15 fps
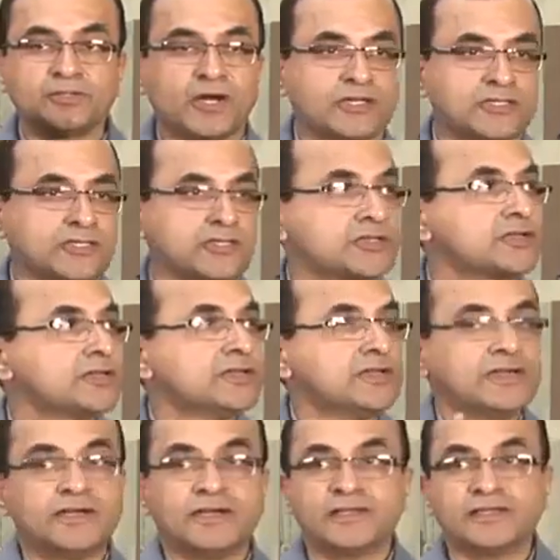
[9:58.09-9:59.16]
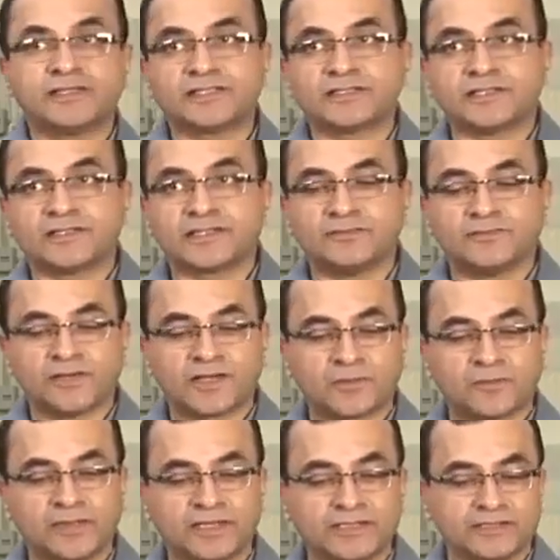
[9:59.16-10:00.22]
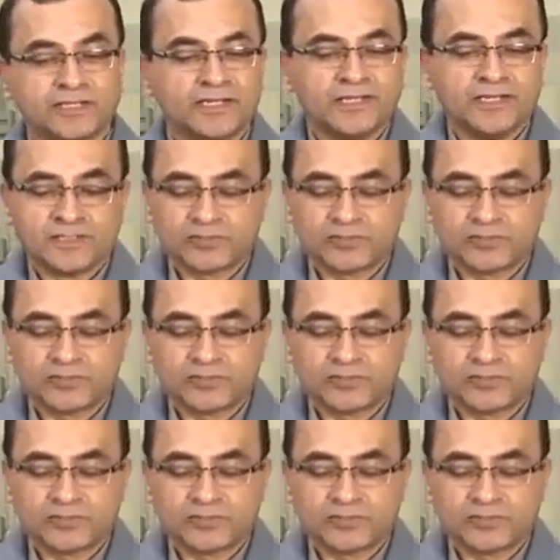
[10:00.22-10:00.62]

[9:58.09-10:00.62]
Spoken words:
notch. in a certain workplace.